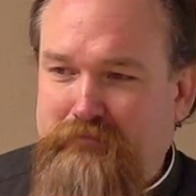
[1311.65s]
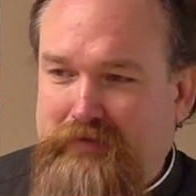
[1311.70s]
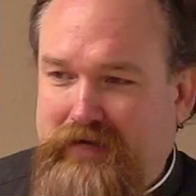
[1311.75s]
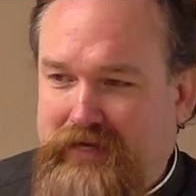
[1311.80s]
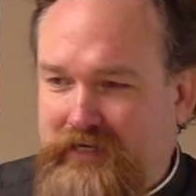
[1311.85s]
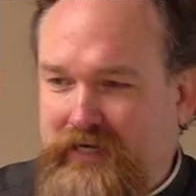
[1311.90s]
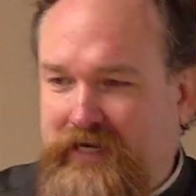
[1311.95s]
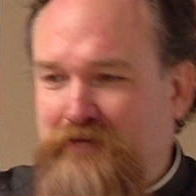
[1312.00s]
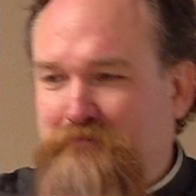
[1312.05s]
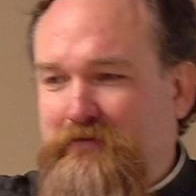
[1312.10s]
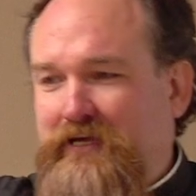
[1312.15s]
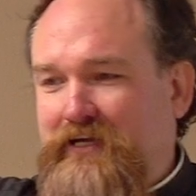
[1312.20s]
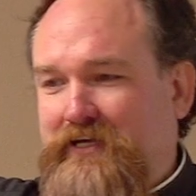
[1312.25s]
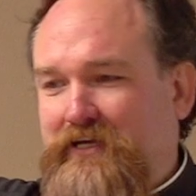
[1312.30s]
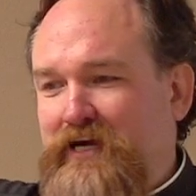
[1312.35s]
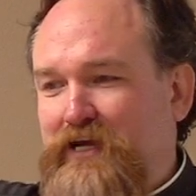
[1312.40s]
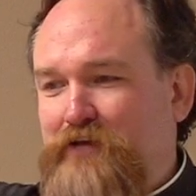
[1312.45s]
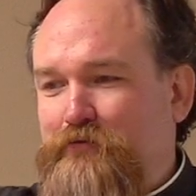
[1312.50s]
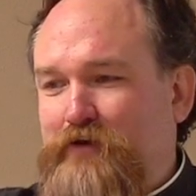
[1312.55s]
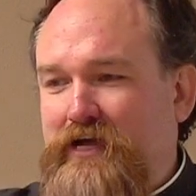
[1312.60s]
My God, my
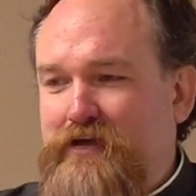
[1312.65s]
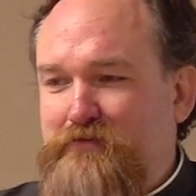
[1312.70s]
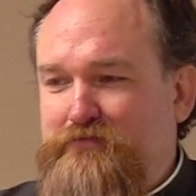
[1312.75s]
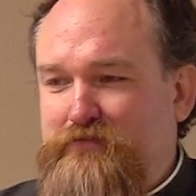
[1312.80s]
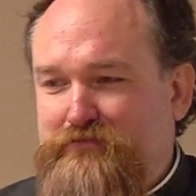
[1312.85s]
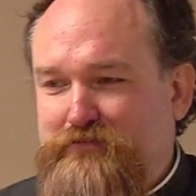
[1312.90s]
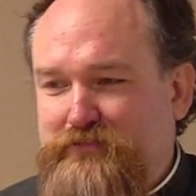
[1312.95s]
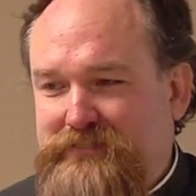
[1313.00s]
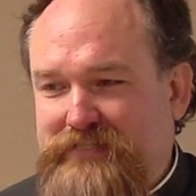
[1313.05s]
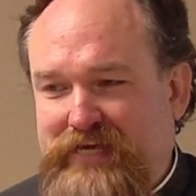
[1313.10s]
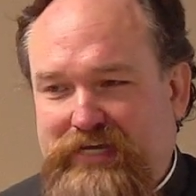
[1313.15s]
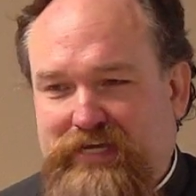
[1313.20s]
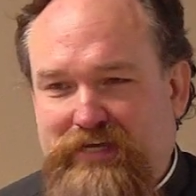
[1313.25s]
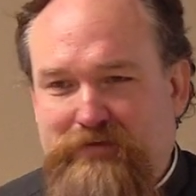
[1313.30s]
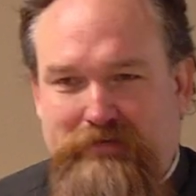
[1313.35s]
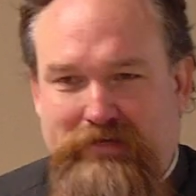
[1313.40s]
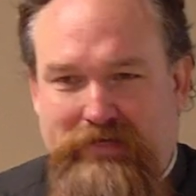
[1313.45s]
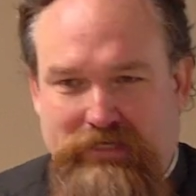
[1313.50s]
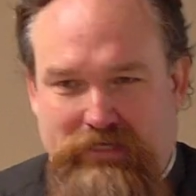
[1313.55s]
God, why have you forsaken me?